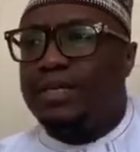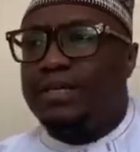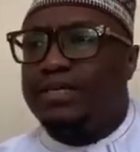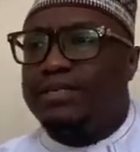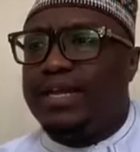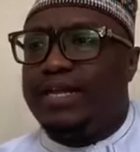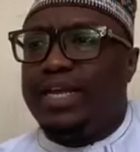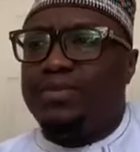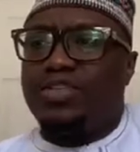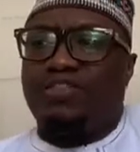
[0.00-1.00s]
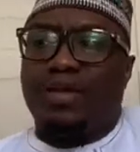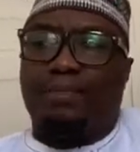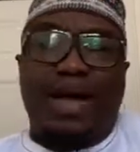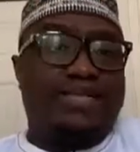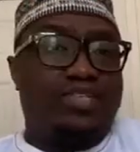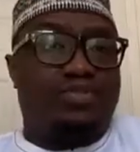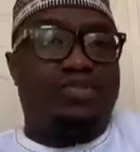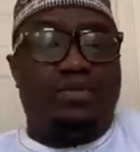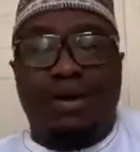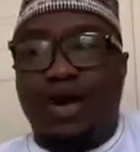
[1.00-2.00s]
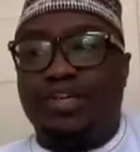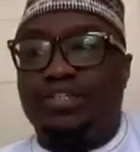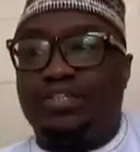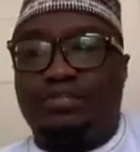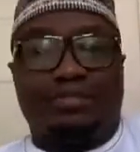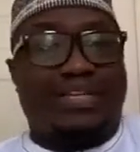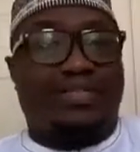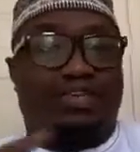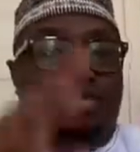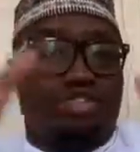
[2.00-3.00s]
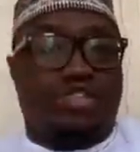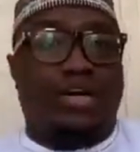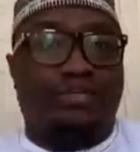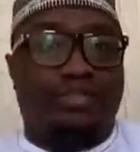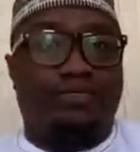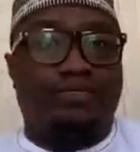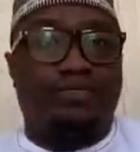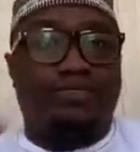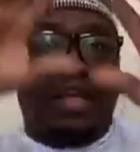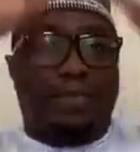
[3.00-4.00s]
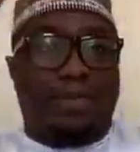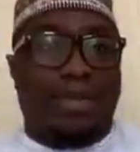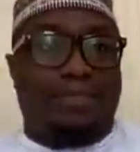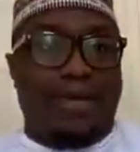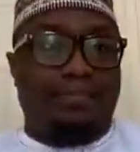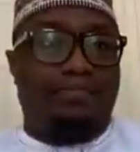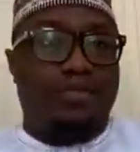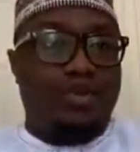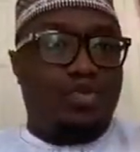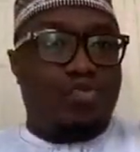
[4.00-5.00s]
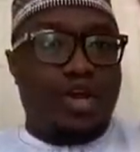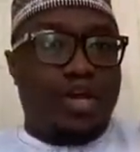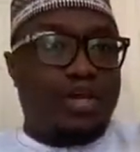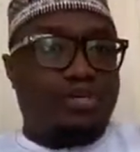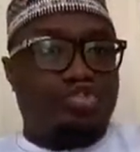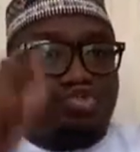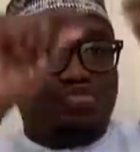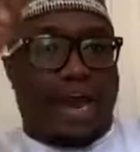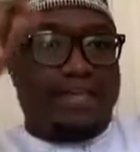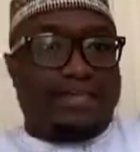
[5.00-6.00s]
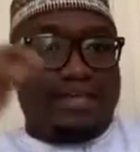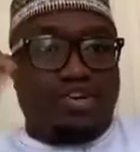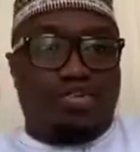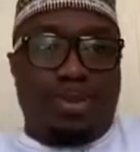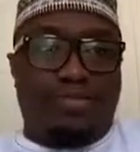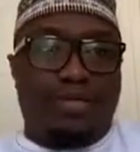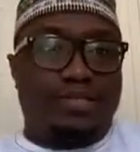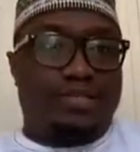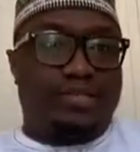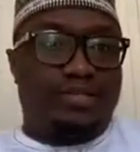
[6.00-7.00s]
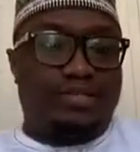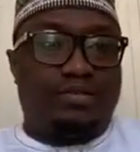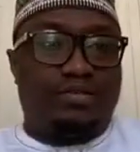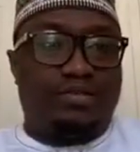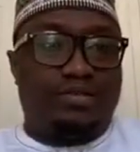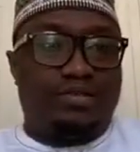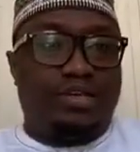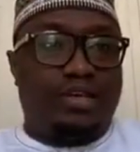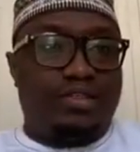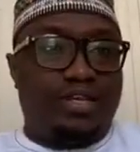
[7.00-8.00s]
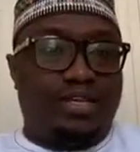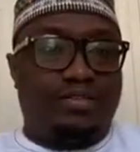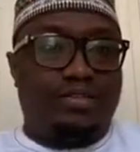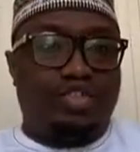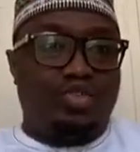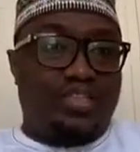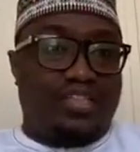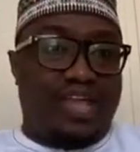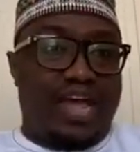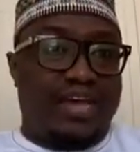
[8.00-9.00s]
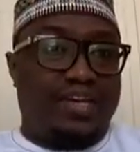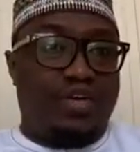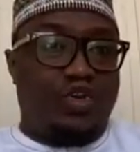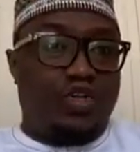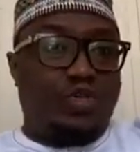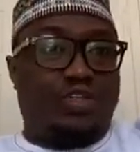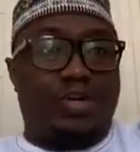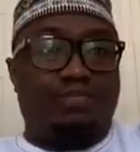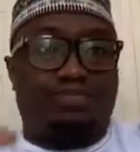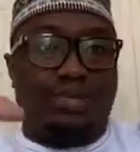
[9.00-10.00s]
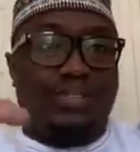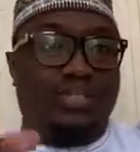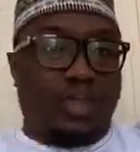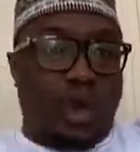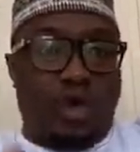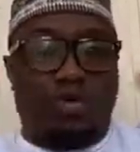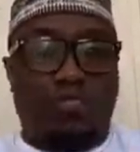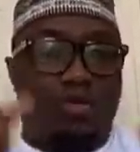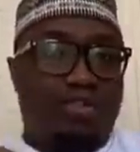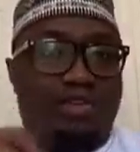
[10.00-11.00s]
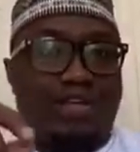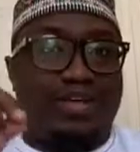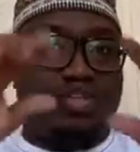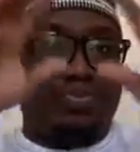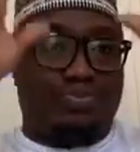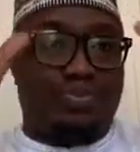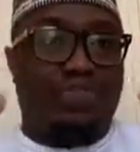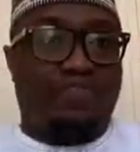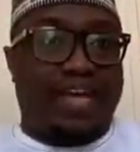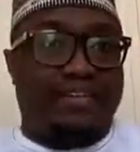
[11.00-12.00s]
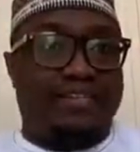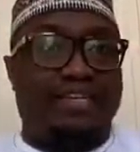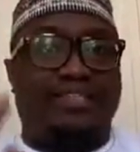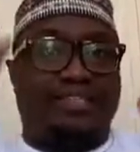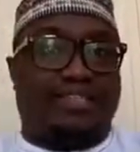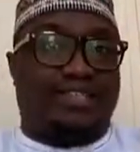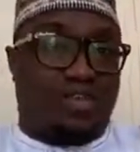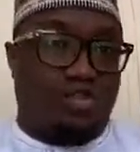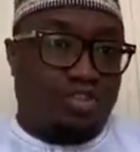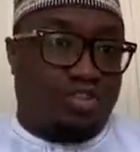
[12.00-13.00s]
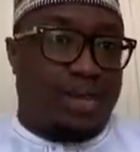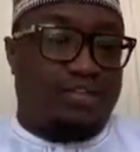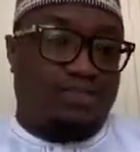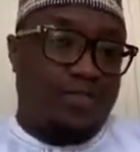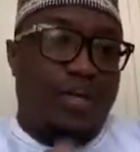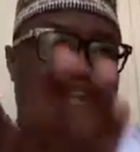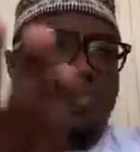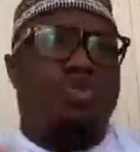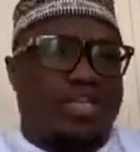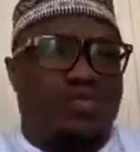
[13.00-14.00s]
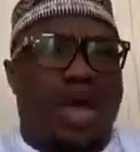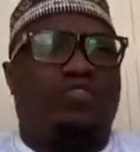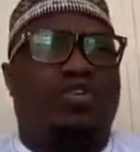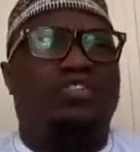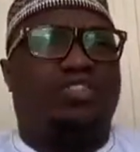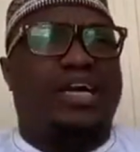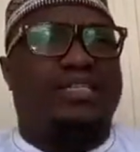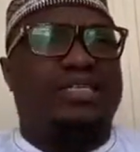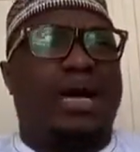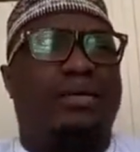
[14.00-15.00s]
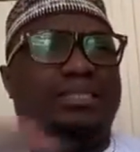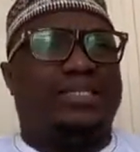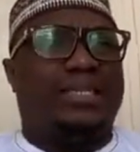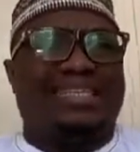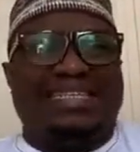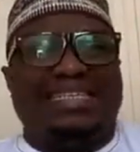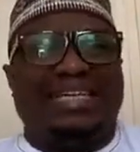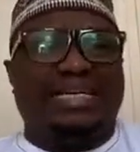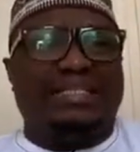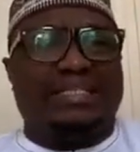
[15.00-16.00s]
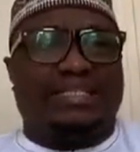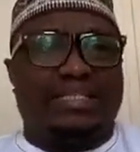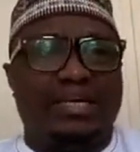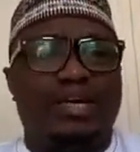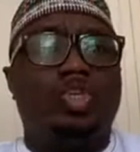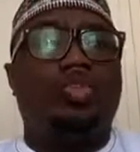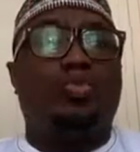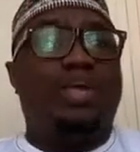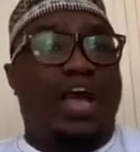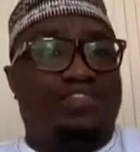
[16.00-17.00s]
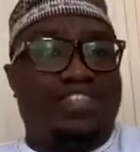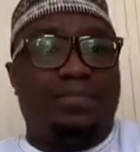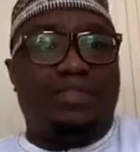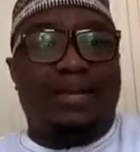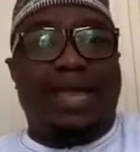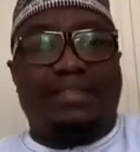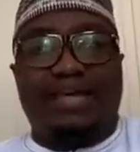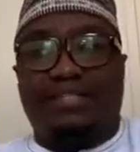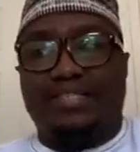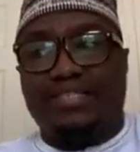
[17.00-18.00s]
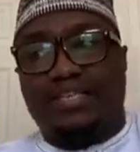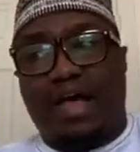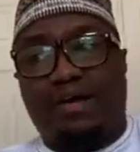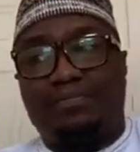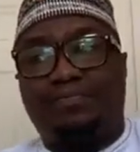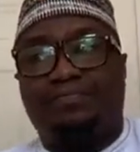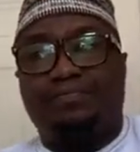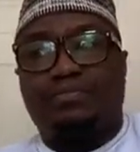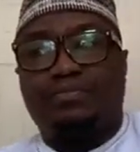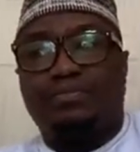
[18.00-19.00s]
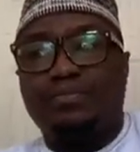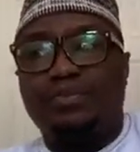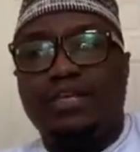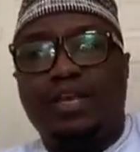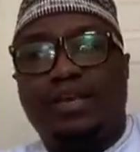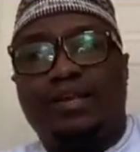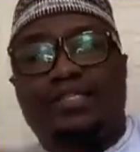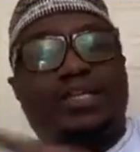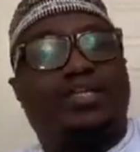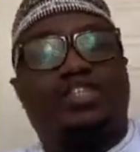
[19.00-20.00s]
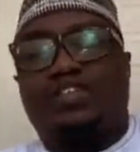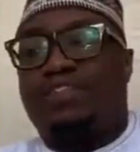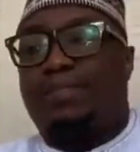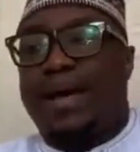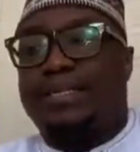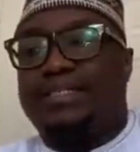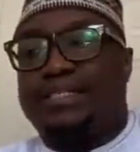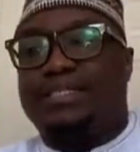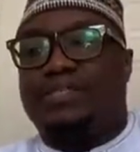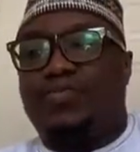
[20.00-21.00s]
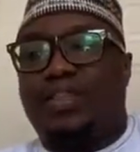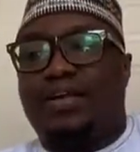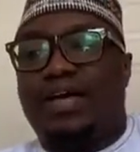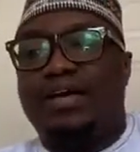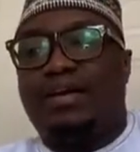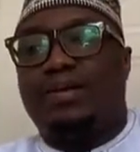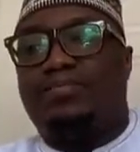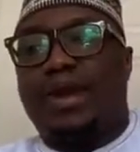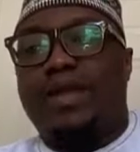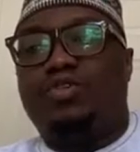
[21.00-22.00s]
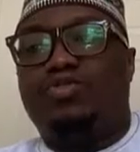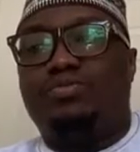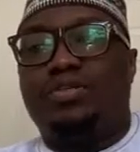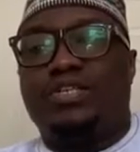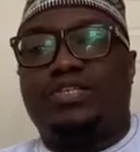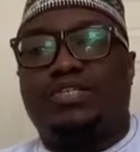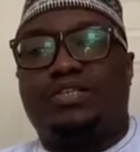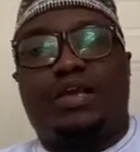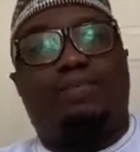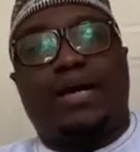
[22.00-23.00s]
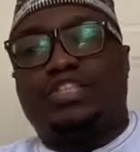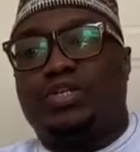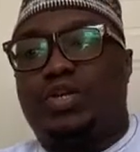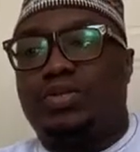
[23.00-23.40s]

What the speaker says: The names of the parties to the marriage, that's the contract. A paper where you write an agreement and then you sign or you can print or whatever to prove that, yes, this is a contract. As we have contracts in our business dealings, do we have something like that in Islam? The status of the parties, whether the bridegroom is a bachelor,